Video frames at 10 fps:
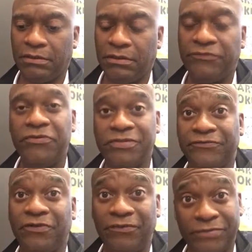of who's
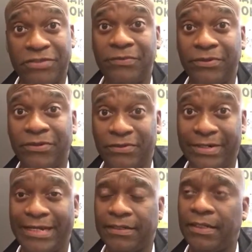involved with Supergirl,
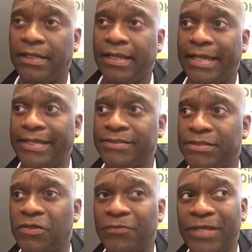right? And
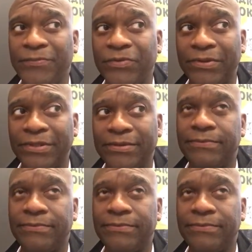so people,